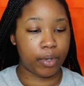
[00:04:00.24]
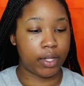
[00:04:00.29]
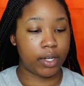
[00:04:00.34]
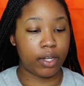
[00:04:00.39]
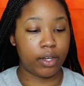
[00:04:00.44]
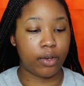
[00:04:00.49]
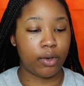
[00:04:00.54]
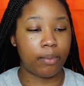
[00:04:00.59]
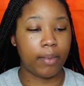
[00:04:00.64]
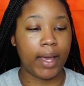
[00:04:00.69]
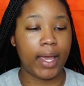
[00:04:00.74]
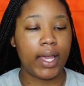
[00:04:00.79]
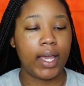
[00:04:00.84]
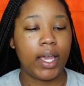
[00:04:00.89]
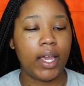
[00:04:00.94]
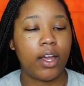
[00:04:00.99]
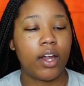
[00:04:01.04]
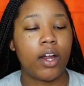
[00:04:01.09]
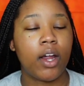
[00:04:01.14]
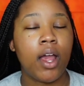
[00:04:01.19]
put it on my
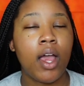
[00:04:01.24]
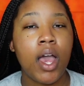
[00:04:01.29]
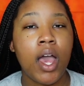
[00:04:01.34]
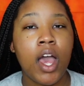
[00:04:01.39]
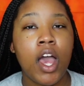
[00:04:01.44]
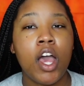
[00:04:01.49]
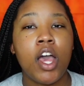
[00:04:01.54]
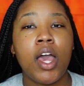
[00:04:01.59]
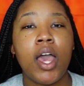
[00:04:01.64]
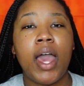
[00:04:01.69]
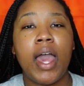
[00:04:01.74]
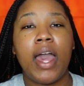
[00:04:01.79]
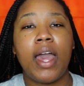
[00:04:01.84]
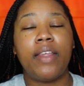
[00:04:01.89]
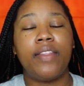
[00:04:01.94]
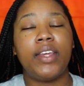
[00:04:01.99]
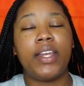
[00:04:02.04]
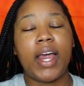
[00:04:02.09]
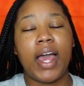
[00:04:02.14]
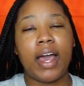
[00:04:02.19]
hair.
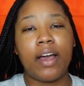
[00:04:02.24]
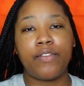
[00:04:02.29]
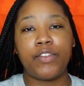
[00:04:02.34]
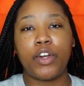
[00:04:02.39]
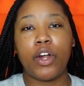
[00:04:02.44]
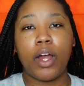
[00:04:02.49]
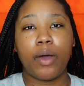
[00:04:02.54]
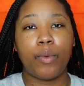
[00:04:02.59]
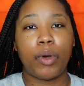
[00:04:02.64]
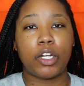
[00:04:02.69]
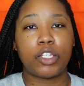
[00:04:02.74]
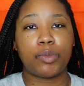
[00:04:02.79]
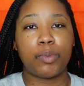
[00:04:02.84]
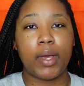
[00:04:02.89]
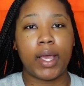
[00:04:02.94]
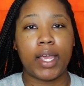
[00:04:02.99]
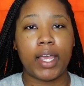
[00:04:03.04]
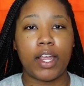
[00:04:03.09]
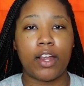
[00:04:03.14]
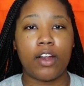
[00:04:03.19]
And then after I wash
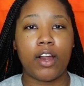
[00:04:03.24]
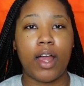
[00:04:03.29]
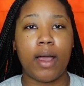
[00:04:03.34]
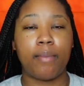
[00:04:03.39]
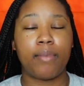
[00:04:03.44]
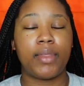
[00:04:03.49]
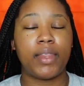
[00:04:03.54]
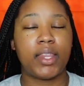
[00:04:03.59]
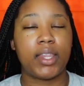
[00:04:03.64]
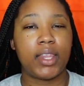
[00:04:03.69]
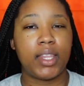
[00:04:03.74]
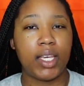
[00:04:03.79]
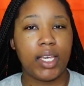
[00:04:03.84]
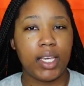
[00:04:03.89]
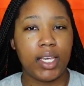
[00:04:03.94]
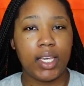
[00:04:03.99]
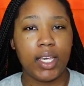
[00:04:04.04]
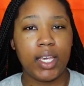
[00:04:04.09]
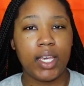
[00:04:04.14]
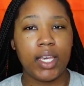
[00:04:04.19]
my hair, I'm
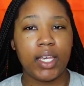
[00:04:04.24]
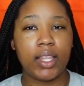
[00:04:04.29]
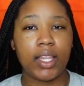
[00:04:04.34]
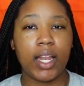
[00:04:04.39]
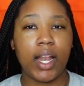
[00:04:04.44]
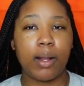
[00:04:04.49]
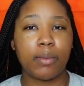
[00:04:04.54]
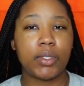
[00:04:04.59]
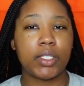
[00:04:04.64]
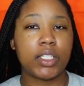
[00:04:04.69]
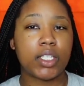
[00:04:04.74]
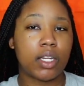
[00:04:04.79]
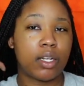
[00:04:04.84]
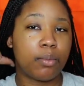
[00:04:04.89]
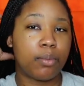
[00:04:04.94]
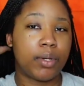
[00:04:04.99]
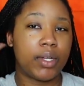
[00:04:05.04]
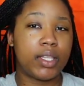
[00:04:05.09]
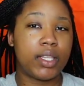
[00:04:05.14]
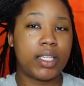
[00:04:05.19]
thinking that I'm just gonna
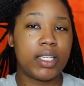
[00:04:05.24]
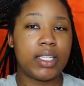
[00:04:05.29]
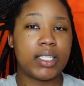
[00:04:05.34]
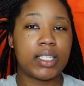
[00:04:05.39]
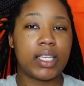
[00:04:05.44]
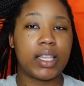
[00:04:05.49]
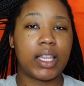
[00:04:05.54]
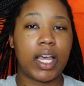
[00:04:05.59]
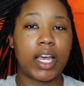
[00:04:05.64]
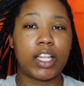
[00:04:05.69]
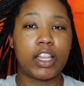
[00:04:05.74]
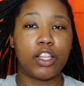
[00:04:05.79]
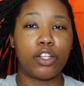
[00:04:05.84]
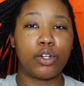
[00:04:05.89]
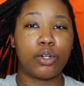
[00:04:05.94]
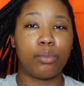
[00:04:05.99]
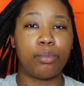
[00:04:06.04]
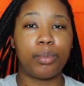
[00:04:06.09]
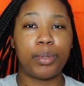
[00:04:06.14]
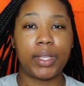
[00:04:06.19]
put these in like
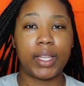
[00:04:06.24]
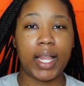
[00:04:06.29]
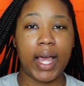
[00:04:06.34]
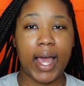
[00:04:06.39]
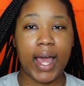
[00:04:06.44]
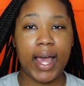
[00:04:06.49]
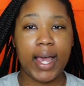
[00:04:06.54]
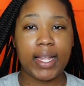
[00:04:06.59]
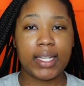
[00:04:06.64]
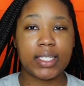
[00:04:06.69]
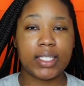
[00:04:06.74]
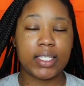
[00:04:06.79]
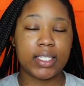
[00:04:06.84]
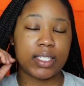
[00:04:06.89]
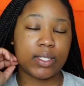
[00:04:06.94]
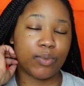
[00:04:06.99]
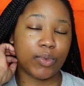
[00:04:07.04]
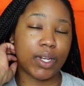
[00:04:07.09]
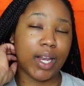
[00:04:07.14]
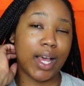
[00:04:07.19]
little
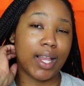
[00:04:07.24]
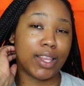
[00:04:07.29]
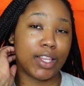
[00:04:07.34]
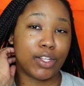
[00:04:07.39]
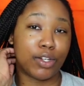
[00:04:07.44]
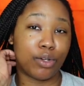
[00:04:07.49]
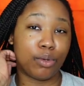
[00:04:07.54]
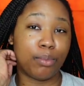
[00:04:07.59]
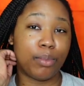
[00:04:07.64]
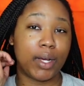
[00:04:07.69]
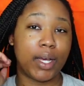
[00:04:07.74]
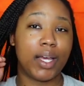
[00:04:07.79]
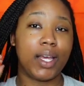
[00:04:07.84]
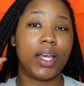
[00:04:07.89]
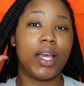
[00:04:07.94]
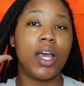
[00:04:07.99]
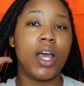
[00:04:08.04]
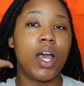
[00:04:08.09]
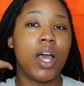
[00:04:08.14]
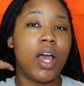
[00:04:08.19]
plaits. Well, not little,
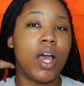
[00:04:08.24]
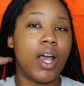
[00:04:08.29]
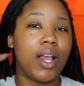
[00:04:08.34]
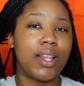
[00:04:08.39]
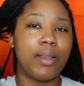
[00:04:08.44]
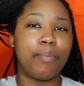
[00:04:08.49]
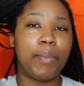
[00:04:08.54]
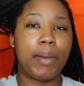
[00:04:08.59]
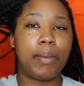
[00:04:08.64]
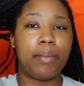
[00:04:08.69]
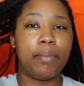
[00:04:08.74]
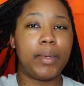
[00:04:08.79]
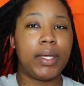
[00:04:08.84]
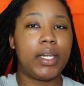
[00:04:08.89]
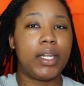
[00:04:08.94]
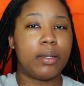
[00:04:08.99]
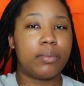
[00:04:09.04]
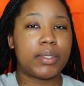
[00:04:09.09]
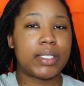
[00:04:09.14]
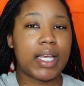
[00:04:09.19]
but maybe
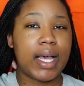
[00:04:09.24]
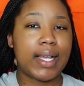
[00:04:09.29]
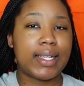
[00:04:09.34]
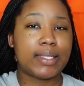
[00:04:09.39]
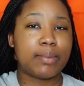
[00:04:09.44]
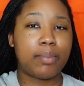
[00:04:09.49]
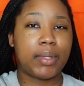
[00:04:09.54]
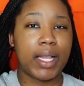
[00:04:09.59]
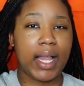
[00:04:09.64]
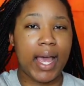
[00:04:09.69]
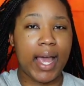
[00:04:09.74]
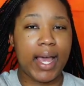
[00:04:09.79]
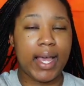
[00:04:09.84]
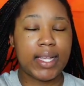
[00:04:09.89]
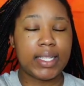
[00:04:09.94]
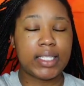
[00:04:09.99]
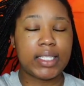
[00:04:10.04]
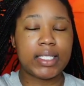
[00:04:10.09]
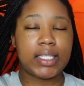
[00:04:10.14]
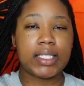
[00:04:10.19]
medium-sized
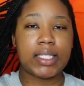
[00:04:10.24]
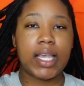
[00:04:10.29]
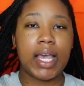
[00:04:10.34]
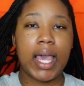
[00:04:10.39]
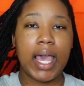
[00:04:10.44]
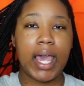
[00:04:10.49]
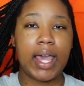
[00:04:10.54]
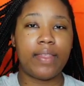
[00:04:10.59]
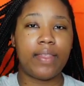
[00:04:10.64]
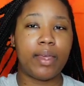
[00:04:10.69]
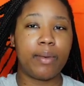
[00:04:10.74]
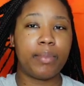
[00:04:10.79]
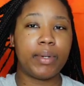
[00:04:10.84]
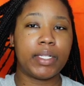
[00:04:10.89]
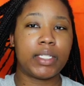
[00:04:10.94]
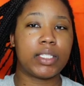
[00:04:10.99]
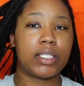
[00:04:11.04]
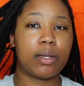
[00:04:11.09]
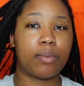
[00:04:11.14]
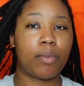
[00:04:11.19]
plaits, and then
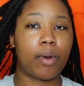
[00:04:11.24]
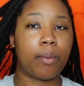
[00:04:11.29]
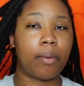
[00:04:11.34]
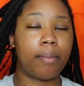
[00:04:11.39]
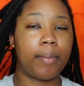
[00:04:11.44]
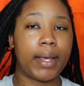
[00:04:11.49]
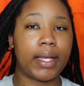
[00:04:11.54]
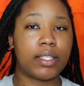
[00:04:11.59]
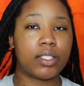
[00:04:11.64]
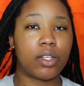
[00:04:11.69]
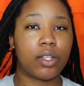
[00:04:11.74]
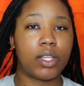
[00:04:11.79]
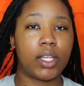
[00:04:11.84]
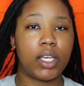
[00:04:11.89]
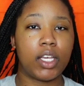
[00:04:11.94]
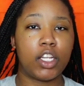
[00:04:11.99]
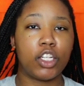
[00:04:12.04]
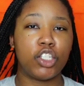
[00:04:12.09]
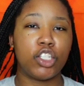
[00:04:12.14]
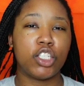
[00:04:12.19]
put some rubber bands on the
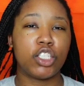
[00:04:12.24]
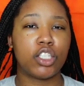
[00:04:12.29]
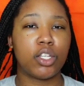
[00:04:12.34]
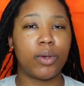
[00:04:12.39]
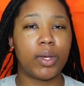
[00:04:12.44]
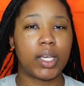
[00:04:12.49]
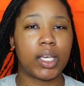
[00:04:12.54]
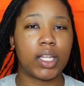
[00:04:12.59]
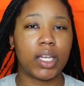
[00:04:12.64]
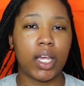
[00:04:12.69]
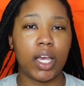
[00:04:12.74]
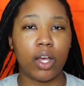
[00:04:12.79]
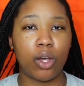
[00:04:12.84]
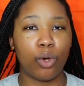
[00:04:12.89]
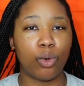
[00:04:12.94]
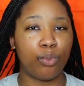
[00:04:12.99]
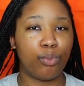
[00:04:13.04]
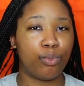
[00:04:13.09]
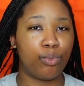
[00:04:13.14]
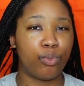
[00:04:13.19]
end just so it can
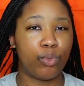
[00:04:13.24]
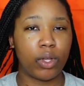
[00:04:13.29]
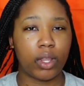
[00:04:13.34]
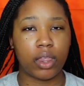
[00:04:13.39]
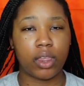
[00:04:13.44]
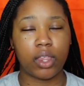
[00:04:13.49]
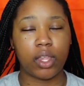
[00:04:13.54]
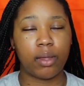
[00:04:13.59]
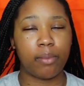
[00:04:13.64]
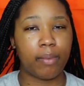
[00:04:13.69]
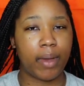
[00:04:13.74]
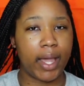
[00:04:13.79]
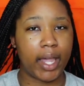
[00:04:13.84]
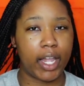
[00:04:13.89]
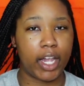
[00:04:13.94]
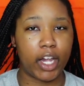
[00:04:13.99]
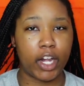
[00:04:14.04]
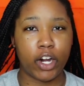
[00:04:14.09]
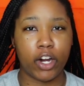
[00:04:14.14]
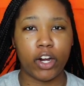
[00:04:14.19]
help with my
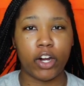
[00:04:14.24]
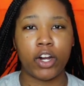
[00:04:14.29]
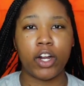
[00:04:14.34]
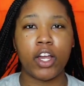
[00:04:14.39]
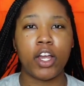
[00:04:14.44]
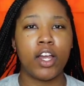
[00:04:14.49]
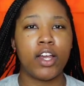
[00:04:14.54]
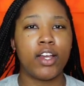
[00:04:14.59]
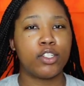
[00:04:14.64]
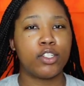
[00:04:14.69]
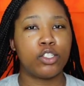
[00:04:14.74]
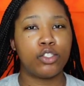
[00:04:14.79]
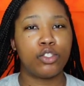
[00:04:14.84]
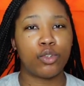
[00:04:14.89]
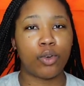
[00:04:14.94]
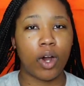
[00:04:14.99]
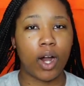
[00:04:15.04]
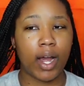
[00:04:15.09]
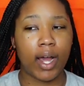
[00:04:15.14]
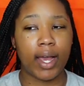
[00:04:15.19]
hair
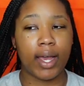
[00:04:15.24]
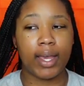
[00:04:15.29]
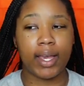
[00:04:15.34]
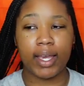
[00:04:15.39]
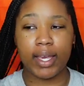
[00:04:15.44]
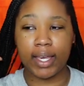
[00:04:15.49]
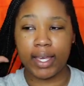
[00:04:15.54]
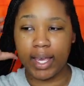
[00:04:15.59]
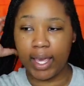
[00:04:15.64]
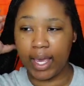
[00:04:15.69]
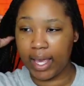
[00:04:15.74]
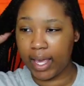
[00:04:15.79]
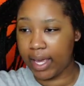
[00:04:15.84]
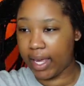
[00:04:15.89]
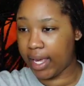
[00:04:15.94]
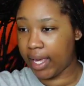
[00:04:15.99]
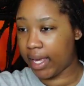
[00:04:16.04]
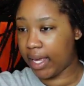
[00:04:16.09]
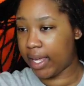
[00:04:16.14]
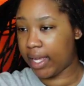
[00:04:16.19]
drying.
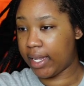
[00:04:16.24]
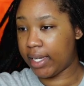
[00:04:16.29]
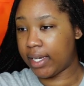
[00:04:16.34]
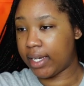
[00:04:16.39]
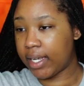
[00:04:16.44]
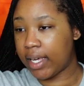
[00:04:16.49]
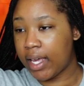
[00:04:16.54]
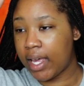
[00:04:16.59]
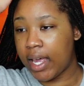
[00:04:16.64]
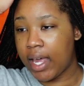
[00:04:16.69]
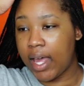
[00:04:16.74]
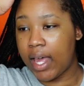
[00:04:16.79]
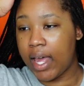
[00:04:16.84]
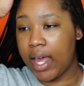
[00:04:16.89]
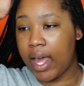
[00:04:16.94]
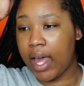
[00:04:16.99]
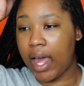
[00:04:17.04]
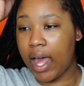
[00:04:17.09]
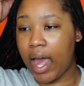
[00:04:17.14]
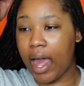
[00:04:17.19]
And
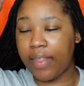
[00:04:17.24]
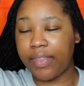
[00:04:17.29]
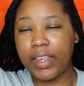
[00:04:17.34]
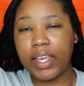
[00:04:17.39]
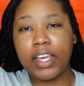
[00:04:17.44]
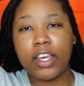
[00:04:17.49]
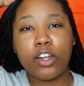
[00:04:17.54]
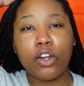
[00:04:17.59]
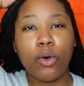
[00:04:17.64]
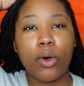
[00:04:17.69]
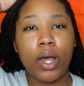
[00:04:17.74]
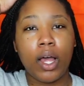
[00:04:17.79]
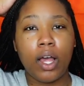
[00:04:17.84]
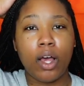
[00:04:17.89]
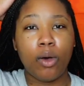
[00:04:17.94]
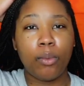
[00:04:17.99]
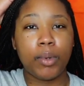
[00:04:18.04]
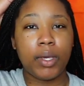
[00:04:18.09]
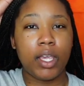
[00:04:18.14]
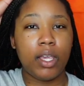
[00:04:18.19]
I think it'll
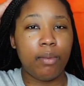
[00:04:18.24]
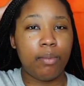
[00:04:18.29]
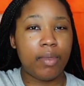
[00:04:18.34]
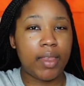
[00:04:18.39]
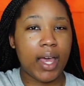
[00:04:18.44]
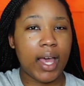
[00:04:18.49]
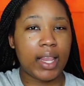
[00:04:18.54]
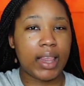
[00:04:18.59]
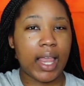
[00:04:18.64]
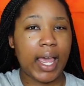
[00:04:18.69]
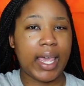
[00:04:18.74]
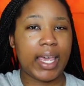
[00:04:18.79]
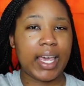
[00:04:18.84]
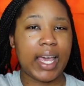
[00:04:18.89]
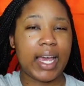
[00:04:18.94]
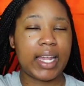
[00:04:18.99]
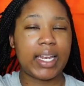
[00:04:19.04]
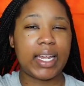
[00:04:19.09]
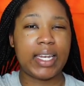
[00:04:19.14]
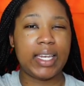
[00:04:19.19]
help keep that like
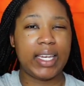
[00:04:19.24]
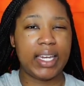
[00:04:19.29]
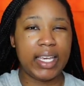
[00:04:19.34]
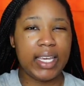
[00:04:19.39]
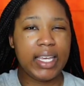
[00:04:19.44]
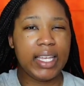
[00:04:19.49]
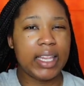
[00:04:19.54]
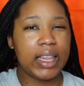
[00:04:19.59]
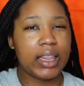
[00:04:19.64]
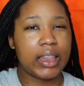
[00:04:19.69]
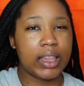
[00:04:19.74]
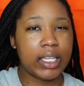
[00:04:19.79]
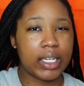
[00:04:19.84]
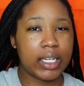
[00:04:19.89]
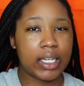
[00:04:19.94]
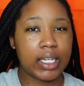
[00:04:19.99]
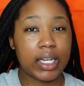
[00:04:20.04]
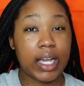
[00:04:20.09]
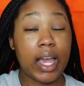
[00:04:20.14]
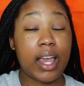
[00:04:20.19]
kind of neat
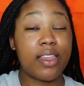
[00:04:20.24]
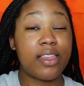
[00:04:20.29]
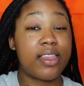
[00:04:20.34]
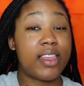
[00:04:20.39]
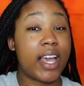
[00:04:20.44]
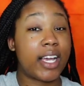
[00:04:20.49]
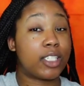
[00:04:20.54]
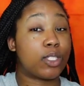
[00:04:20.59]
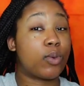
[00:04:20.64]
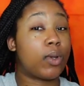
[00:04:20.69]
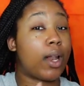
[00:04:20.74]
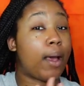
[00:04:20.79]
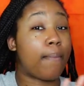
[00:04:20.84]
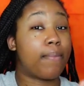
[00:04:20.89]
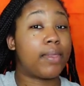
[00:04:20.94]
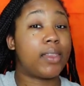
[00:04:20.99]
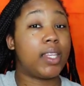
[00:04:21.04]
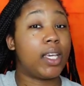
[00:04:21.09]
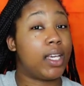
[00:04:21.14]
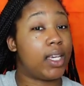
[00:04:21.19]
look. That's what
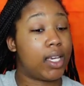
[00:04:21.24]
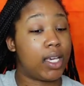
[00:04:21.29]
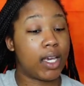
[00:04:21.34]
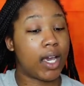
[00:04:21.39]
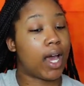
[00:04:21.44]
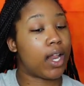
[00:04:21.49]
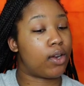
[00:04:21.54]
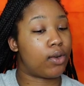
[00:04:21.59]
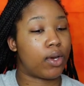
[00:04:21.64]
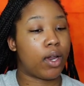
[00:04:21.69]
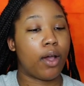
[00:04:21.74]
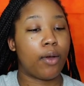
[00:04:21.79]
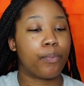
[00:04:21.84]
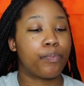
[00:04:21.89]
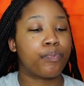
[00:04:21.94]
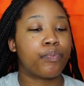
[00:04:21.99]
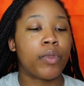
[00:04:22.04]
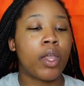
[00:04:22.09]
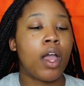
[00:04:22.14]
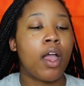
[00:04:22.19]
I'm thinking. I don't know.
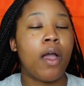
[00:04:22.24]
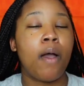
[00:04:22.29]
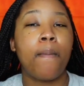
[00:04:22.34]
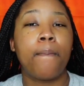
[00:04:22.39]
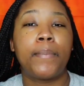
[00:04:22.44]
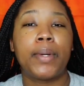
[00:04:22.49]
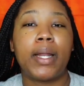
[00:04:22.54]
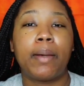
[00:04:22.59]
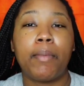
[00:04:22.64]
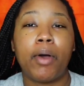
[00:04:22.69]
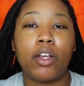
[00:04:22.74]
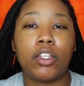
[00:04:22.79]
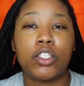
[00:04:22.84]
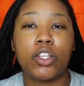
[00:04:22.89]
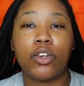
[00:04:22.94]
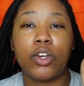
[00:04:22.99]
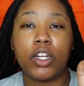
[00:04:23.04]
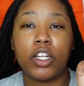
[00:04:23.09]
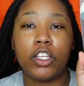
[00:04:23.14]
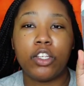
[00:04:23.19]
But I'm
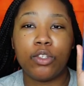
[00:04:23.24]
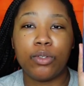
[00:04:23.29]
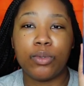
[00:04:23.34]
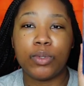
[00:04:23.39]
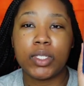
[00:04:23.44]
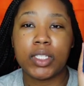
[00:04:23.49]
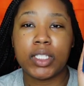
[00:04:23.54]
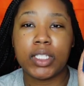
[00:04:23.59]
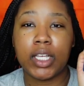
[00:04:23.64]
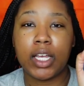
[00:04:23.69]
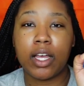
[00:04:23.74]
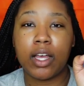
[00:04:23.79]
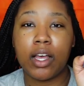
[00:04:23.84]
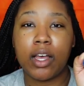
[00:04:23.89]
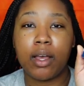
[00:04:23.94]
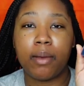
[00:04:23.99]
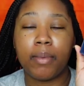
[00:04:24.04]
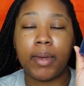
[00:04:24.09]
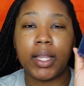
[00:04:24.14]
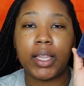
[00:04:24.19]
also going to use
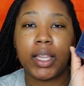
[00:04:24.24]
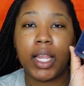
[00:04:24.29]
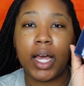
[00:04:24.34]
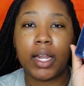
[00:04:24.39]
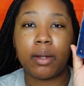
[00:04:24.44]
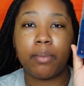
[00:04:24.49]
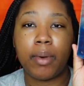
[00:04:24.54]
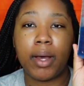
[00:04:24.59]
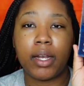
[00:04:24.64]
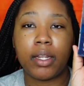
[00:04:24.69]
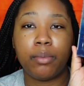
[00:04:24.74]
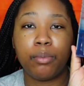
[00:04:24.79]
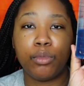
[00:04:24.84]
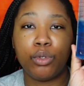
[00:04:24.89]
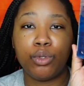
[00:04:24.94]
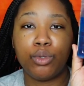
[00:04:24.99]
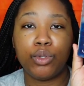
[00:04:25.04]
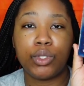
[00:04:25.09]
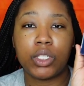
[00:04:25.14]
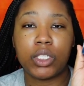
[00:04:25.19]
some Lotta Body
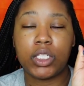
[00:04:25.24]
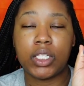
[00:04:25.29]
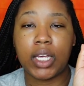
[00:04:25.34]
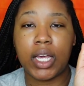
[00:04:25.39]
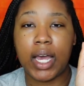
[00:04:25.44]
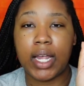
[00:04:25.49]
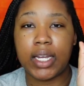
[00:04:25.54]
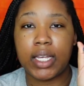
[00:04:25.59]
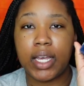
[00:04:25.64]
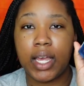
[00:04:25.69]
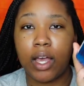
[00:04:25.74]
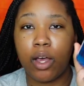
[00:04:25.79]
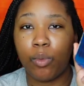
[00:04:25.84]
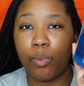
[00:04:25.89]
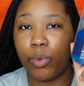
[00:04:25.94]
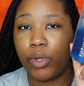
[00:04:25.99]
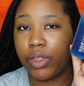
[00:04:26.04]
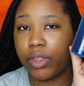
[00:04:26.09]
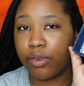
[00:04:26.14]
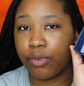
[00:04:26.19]
Mousse to kind of
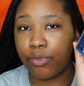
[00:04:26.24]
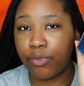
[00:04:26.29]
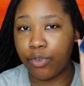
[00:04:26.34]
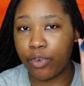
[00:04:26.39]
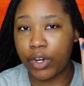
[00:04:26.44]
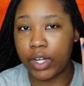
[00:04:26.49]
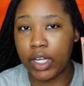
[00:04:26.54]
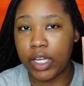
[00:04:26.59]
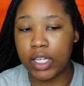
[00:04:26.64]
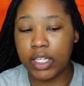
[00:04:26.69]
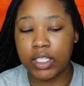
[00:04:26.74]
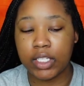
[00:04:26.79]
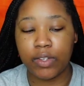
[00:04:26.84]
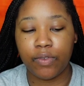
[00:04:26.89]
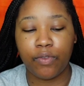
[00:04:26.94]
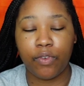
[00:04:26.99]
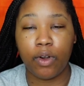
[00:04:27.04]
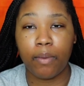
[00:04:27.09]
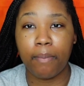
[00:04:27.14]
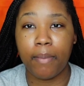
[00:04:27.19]
help with the frizz
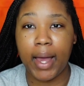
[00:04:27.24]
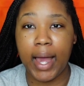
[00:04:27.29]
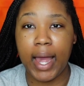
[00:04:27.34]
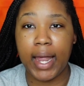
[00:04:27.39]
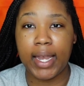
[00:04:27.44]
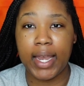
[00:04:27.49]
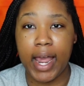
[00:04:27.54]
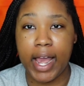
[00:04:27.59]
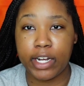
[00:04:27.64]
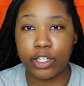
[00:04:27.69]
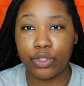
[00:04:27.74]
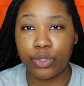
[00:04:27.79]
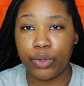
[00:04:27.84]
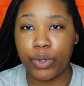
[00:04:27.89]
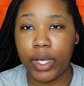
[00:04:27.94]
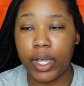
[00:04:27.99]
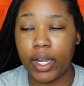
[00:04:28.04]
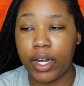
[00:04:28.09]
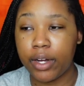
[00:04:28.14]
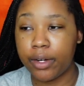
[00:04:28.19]
from my natural
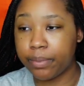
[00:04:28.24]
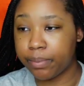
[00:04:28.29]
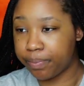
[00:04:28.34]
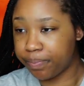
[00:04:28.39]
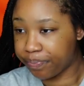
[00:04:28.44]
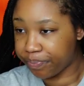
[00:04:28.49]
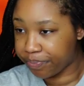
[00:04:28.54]
hair.